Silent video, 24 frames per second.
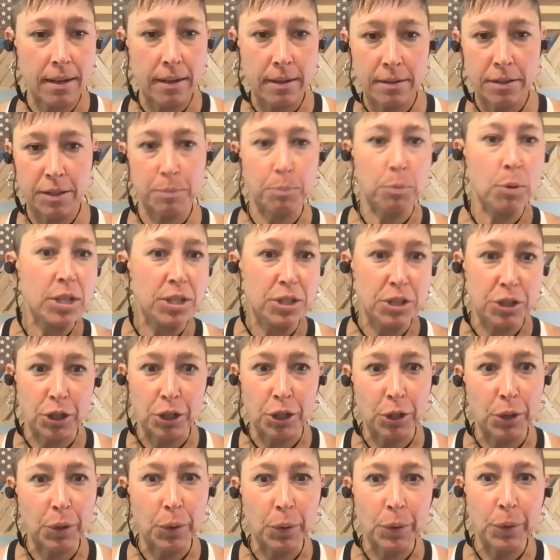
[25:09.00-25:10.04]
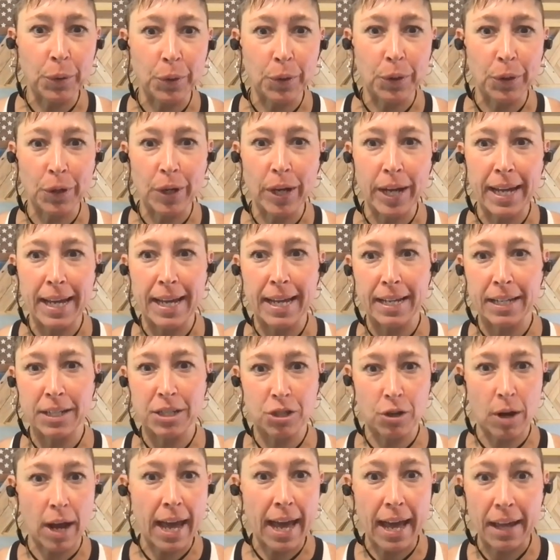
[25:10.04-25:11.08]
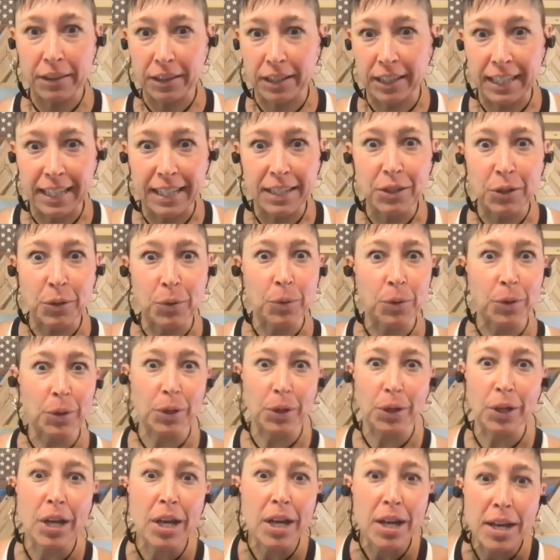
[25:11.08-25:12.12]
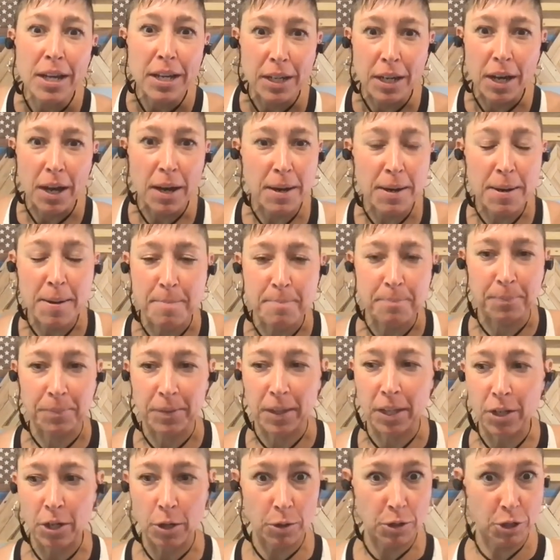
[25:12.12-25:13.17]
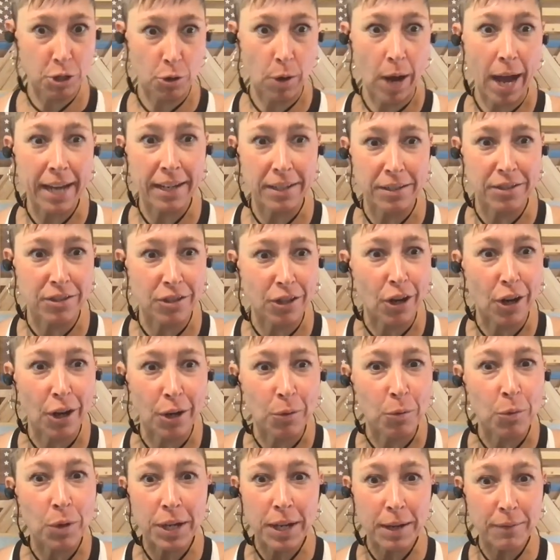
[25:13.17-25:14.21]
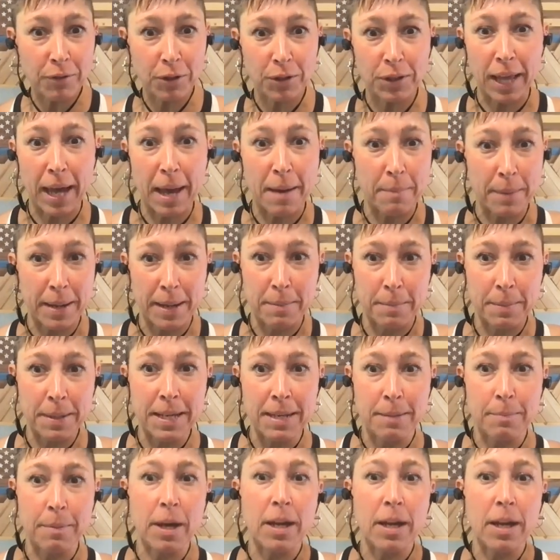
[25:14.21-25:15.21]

a sprinter or a triathlete or um, you know, track star, whatever that may be.